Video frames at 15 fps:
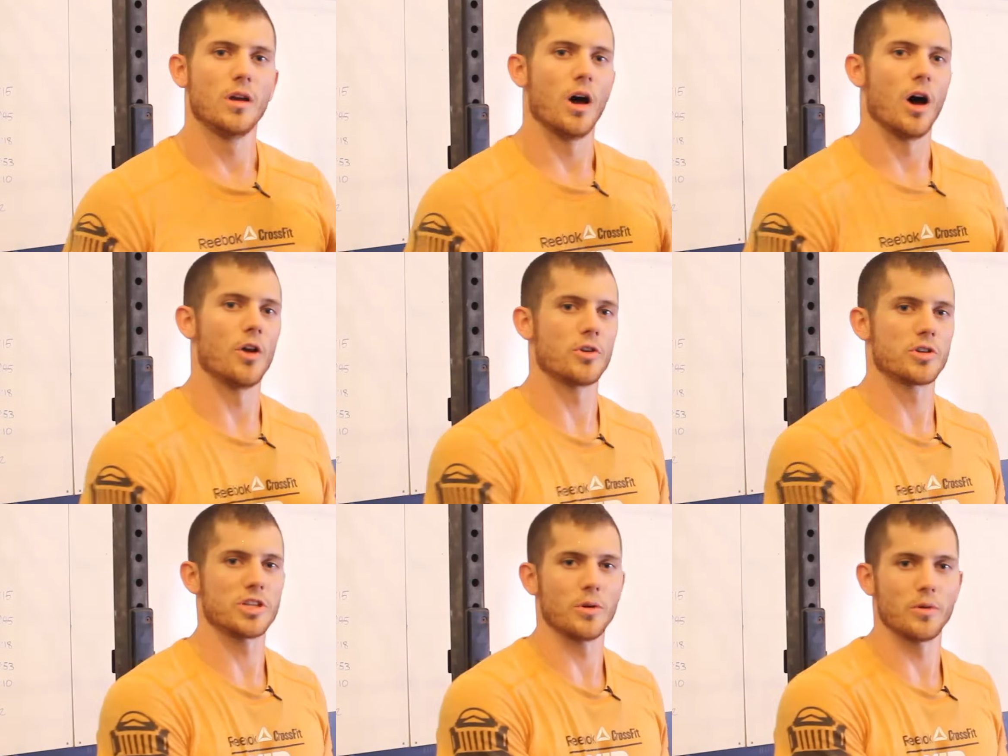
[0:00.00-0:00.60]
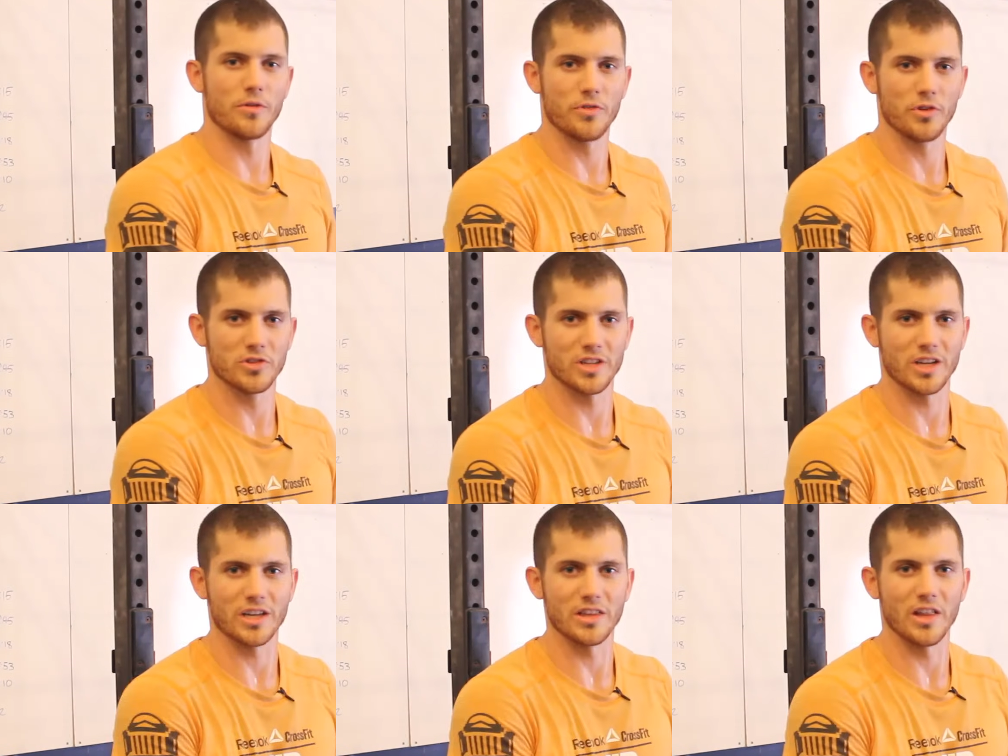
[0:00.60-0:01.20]
understand what it
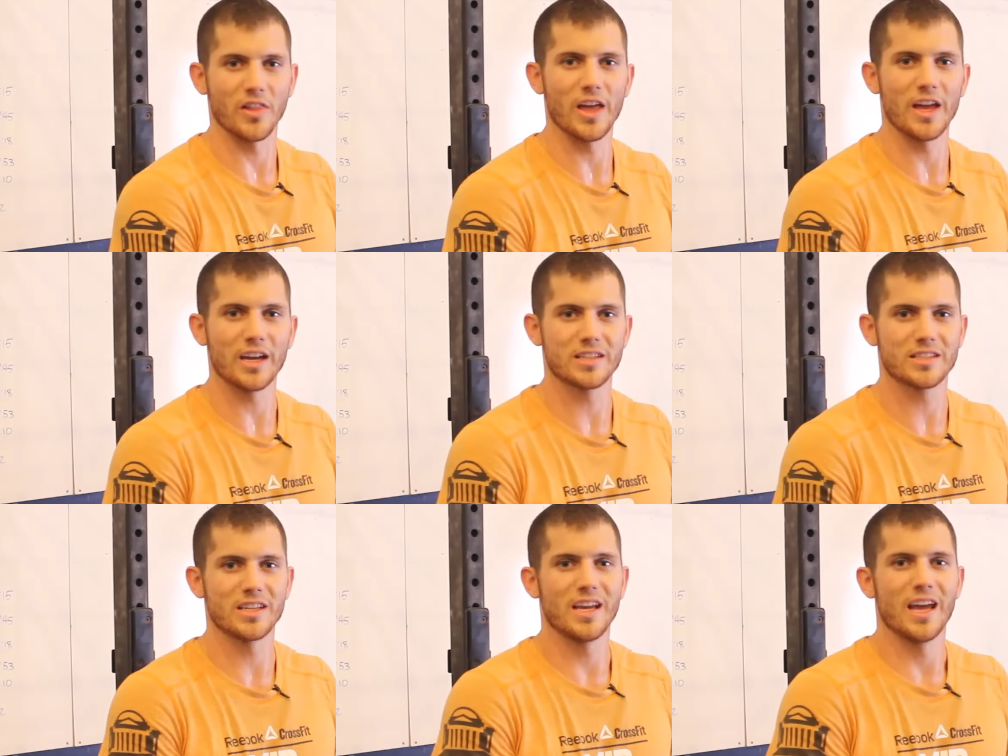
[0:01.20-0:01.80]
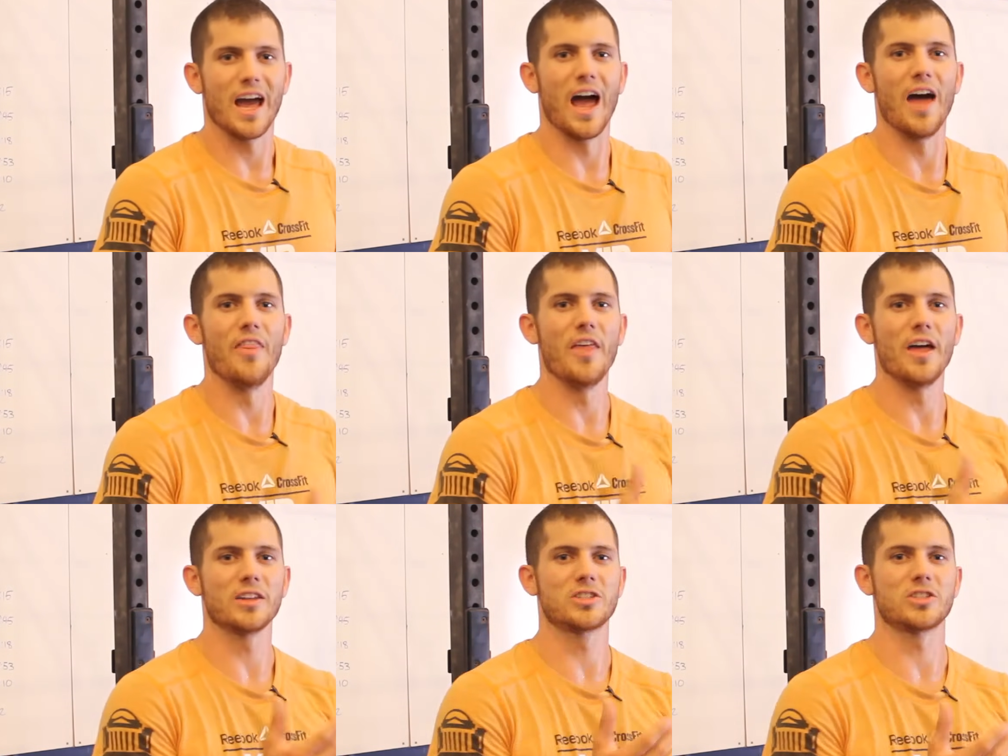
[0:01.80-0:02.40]
feels like in the legs,
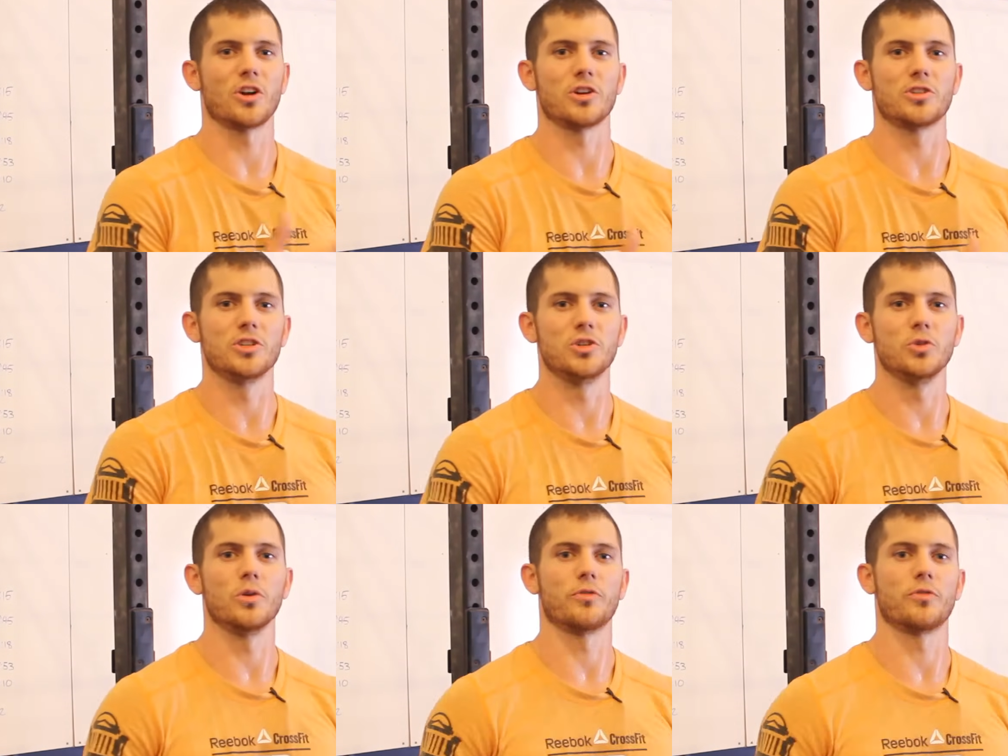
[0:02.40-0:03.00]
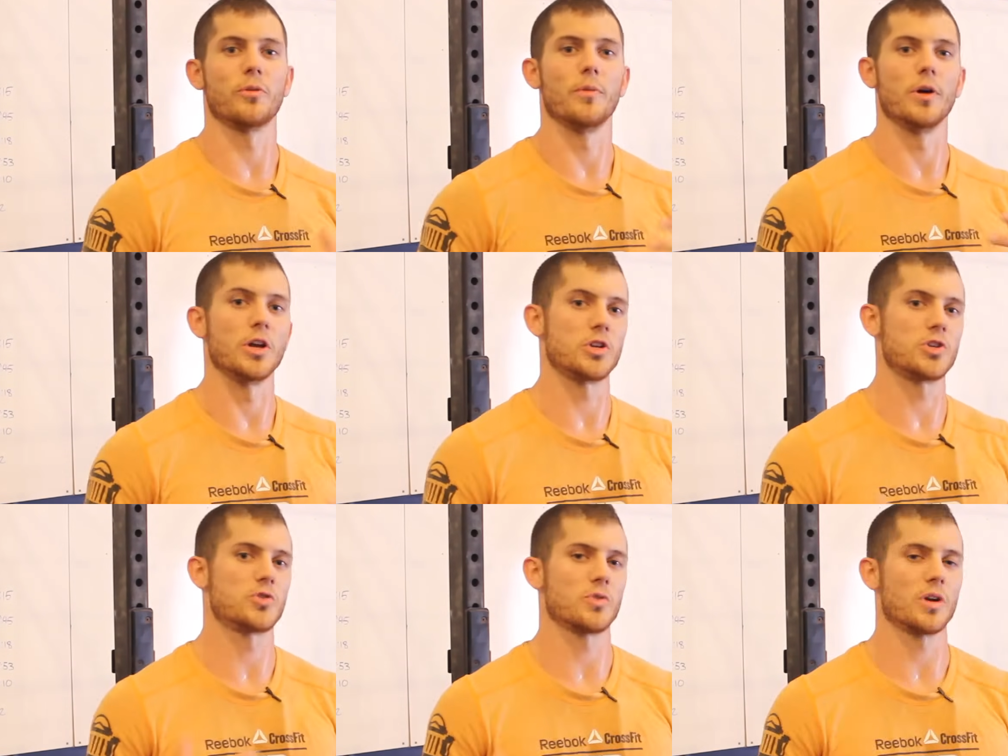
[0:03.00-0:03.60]
and then start to do it from
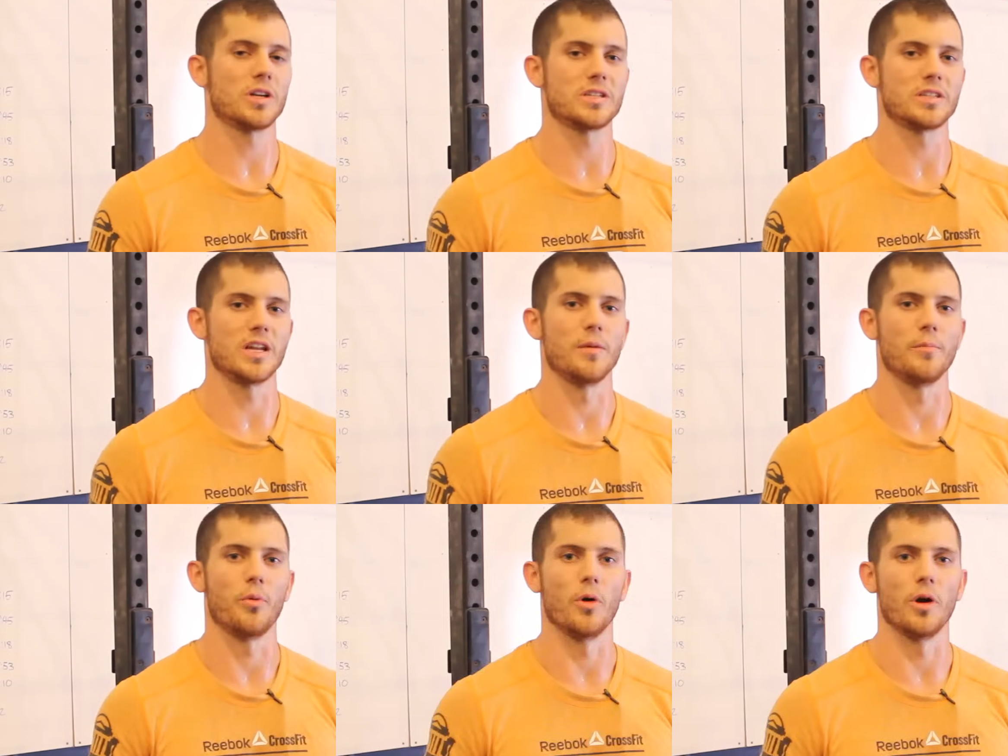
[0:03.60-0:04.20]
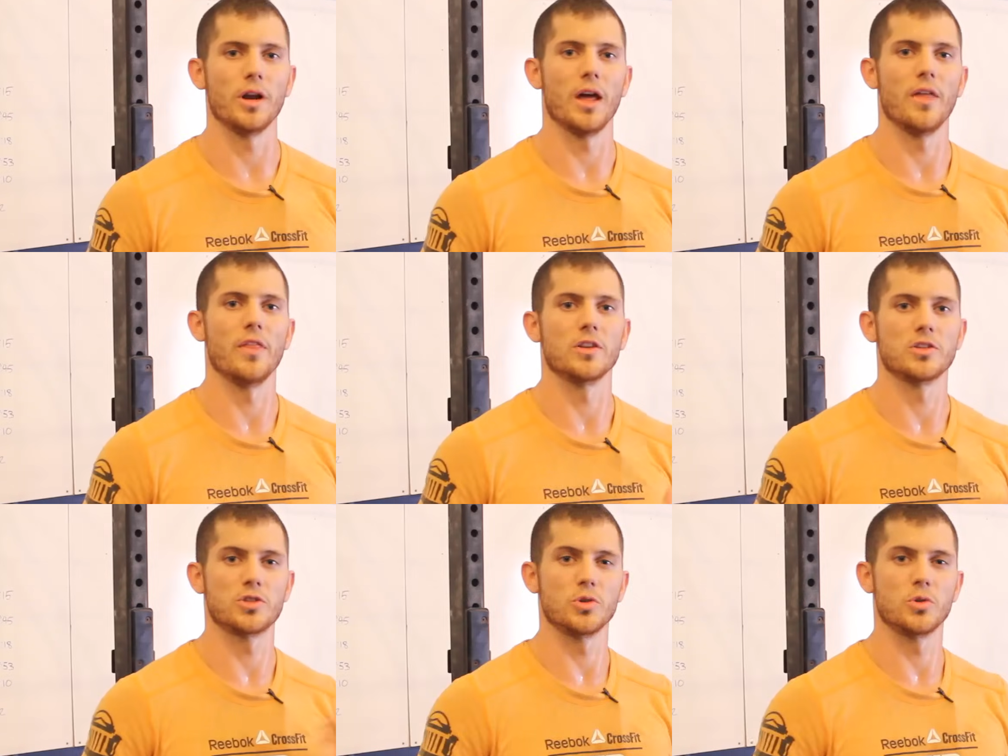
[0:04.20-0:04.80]
a strict standpoint, and
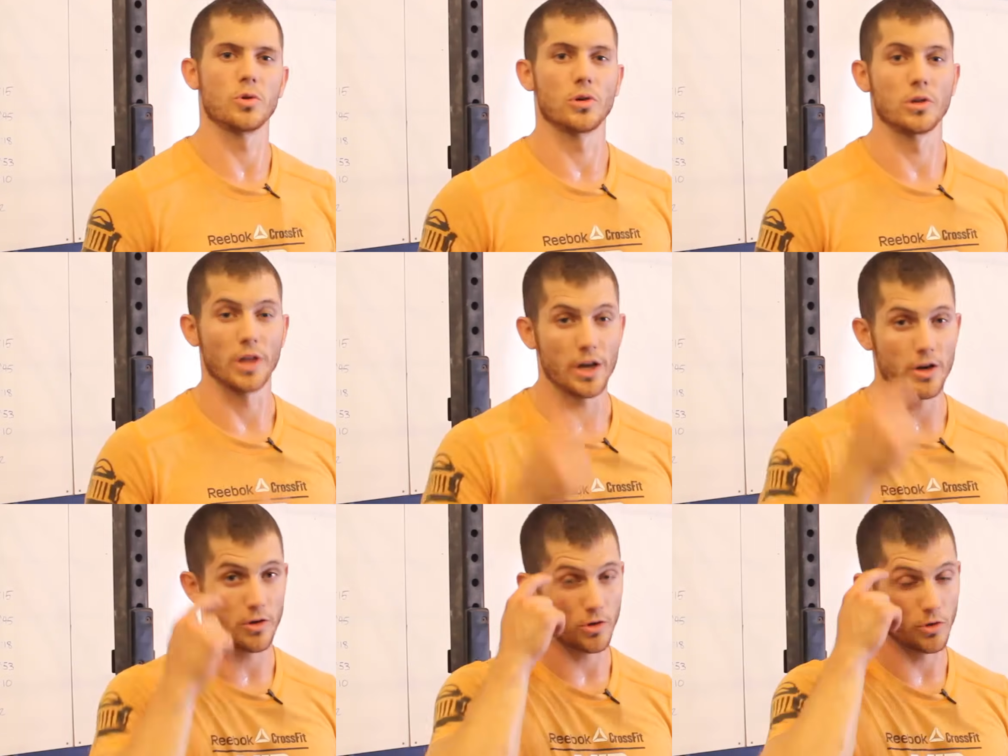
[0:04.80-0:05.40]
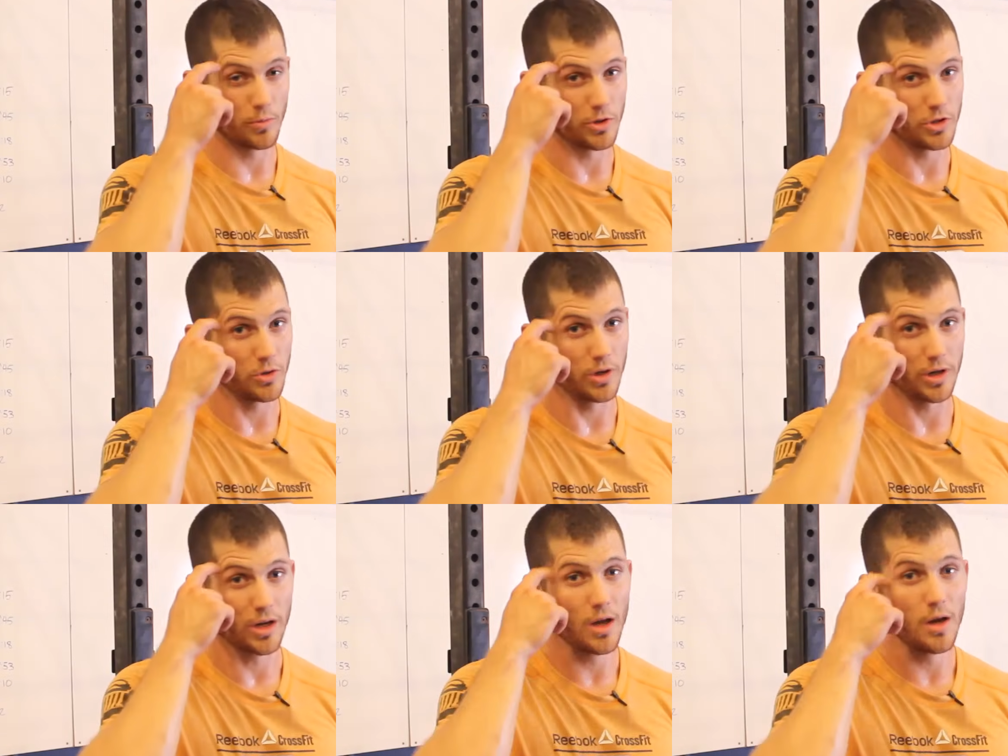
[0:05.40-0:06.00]
then sooner or later you'll be
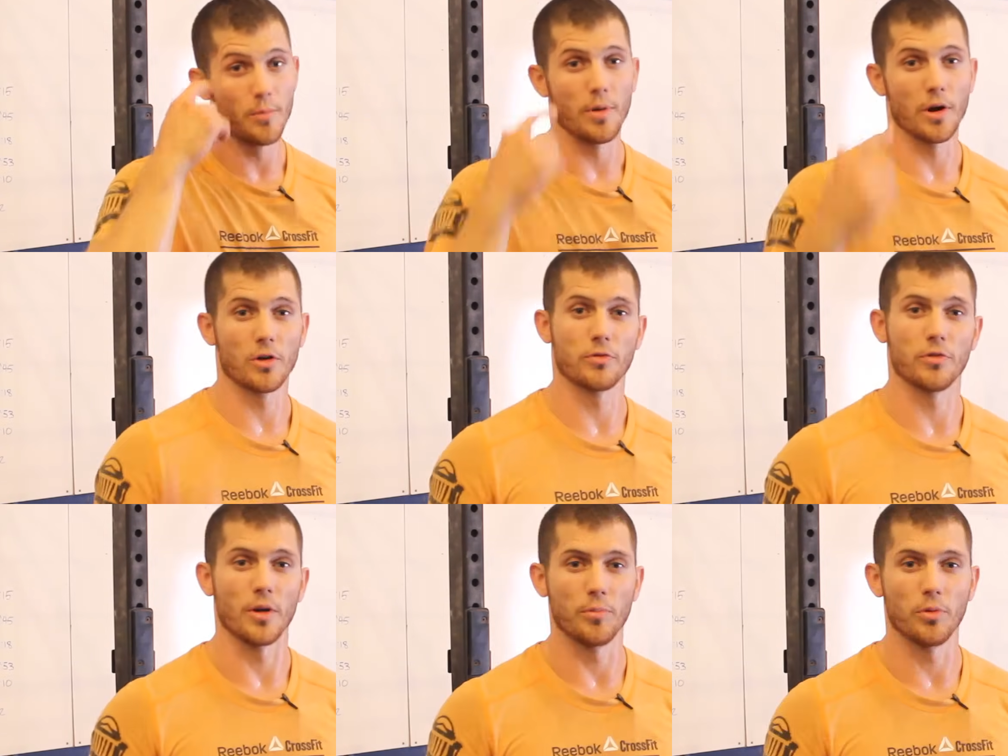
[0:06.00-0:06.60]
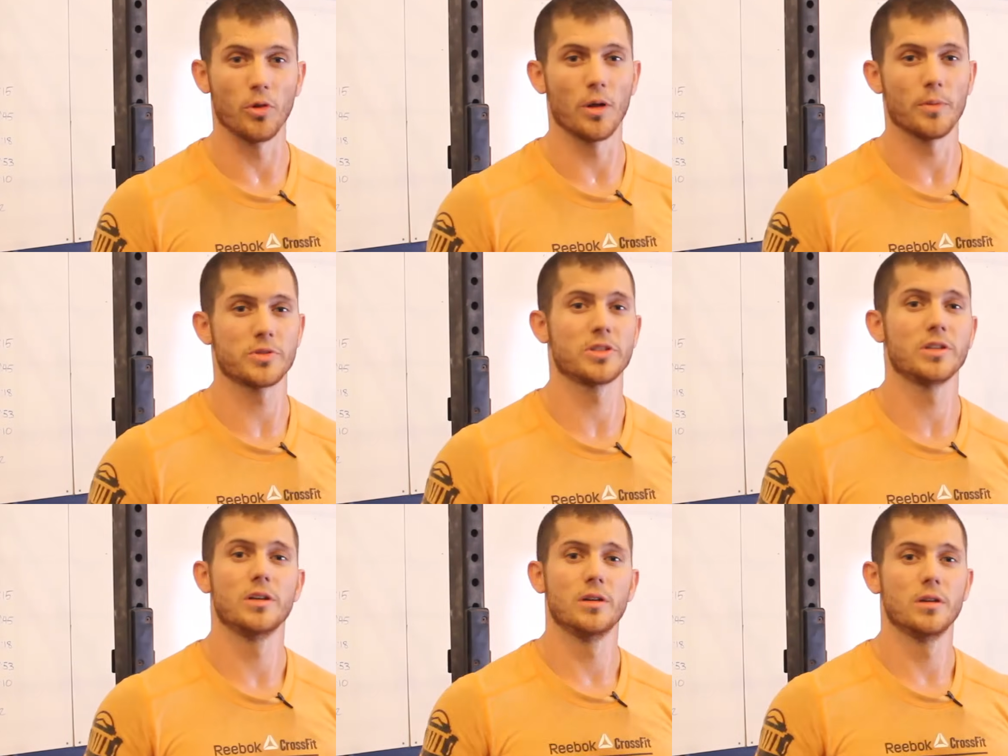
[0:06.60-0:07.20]
doing butterfly pull-ups